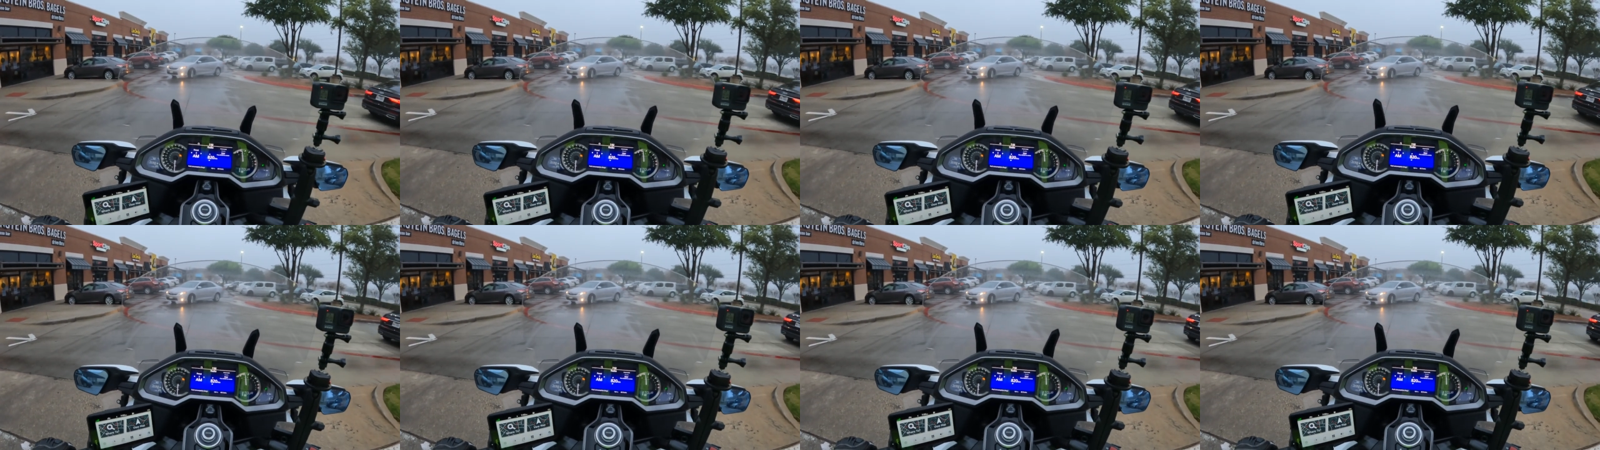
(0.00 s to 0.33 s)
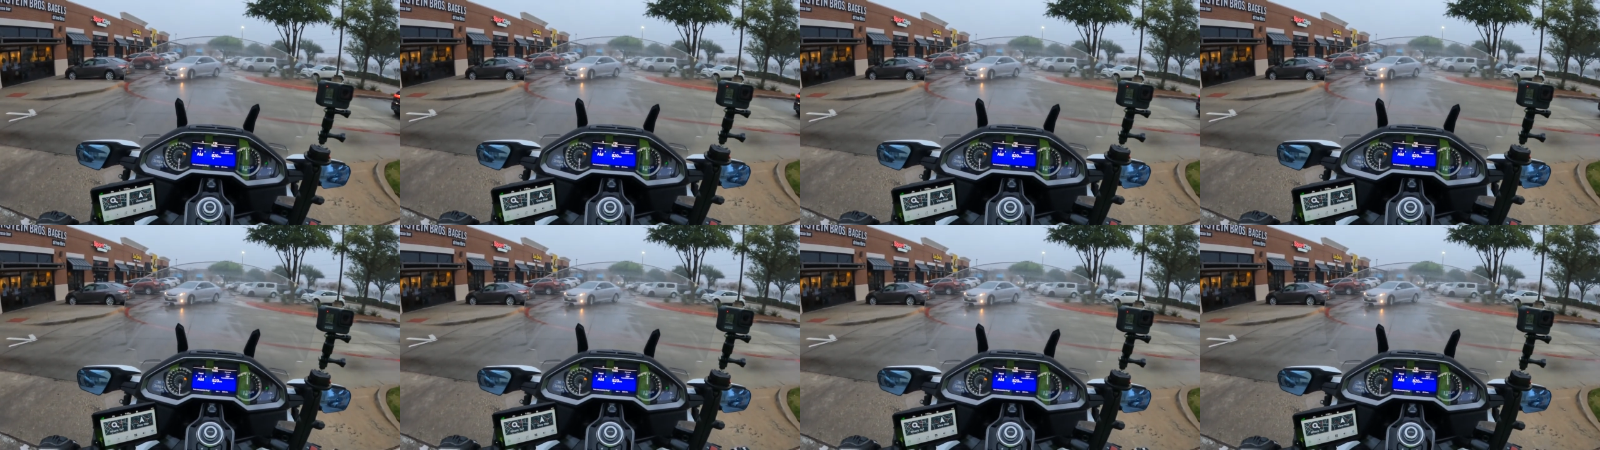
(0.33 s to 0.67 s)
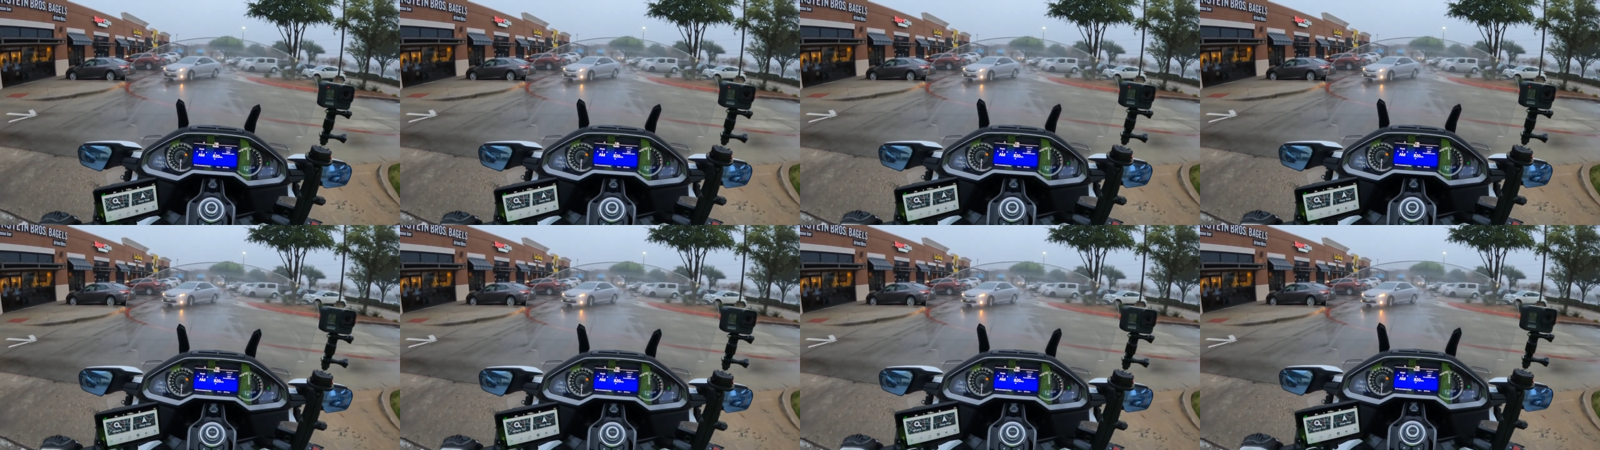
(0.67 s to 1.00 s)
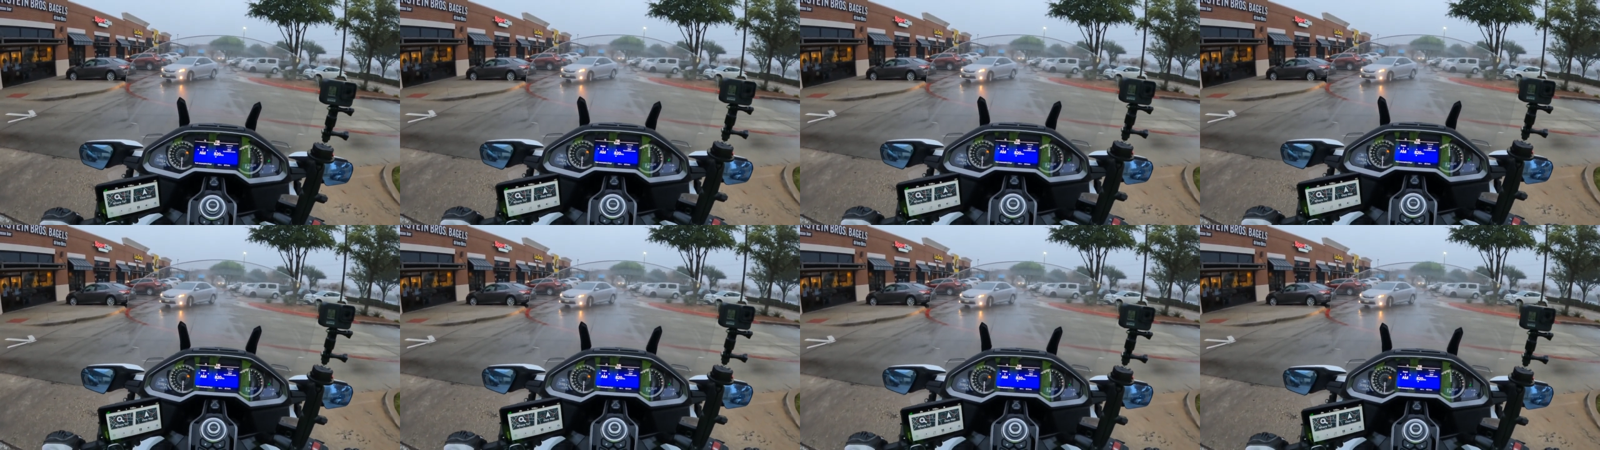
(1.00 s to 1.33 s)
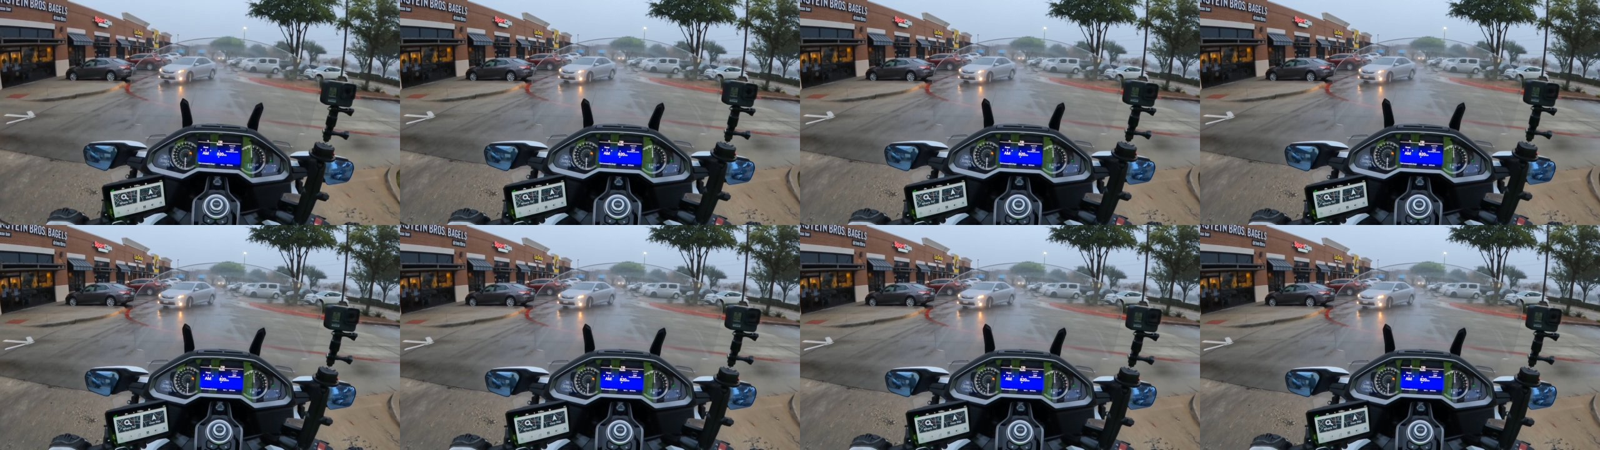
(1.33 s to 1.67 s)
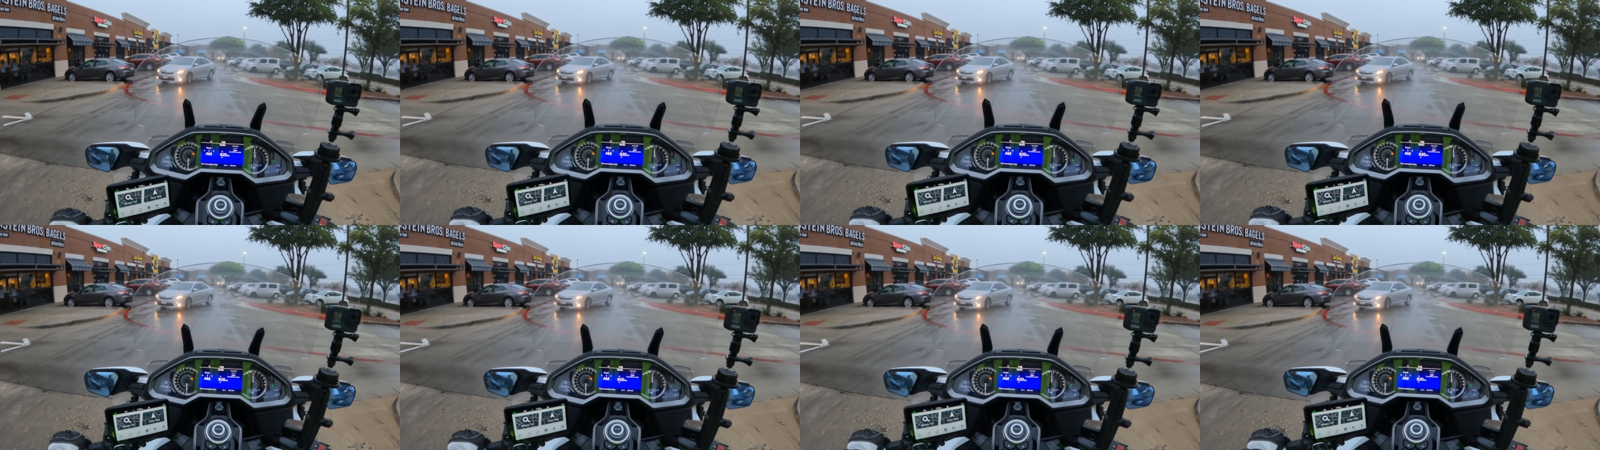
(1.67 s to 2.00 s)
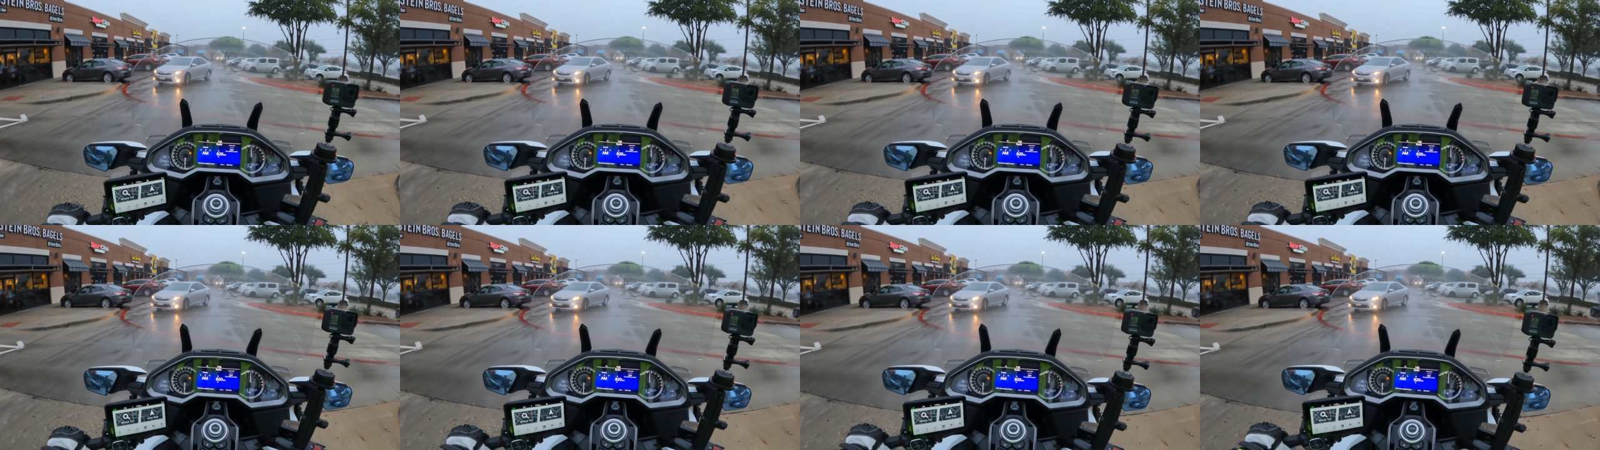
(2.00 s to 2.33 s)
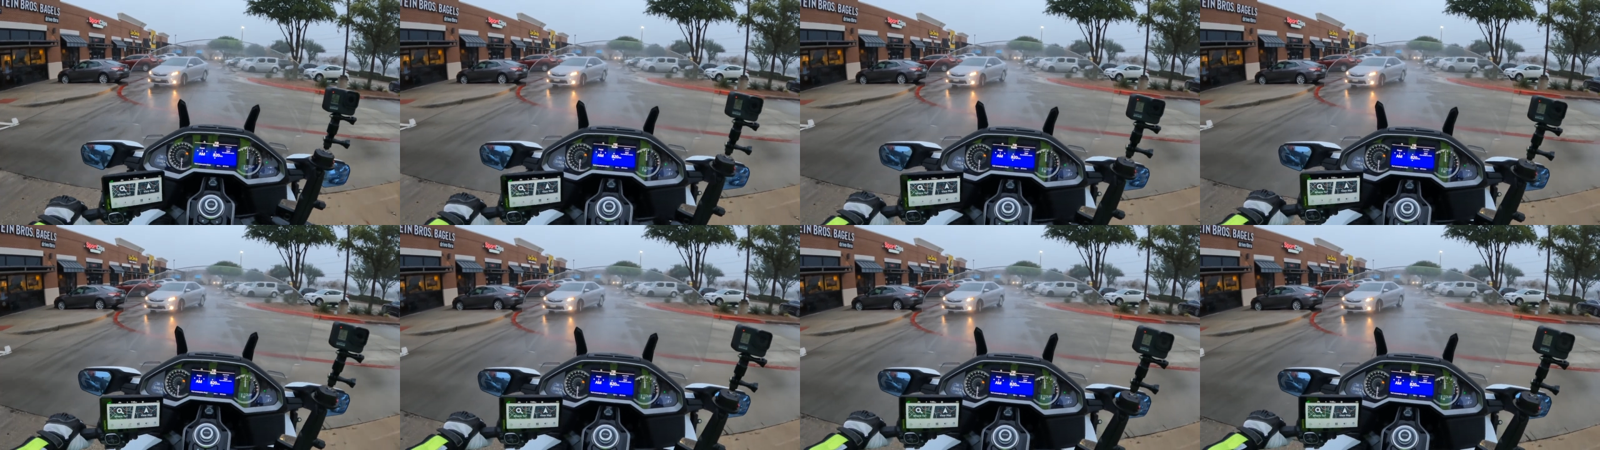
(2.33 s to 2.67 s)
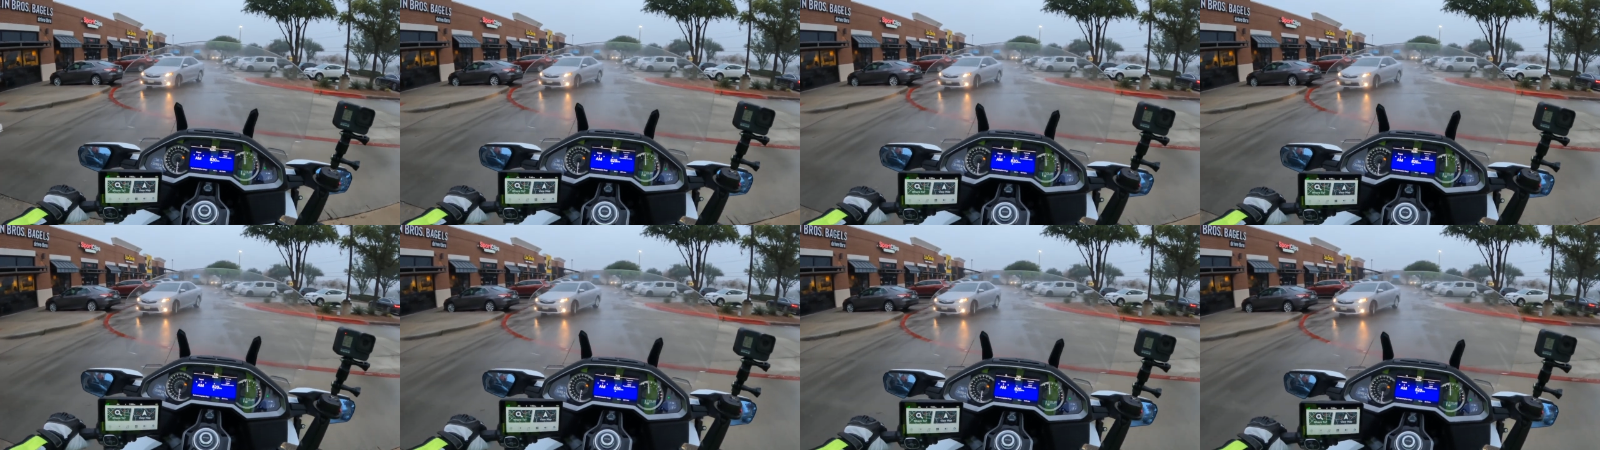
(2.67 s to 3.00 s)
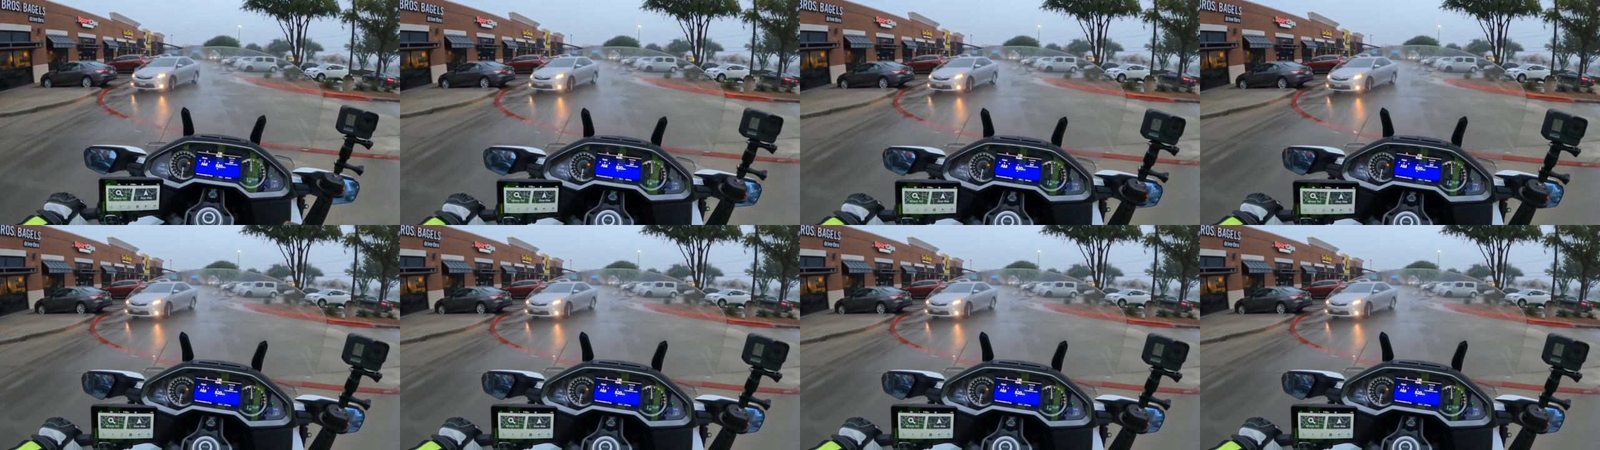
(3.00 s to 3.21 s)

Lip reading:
[unreadable: no face in view]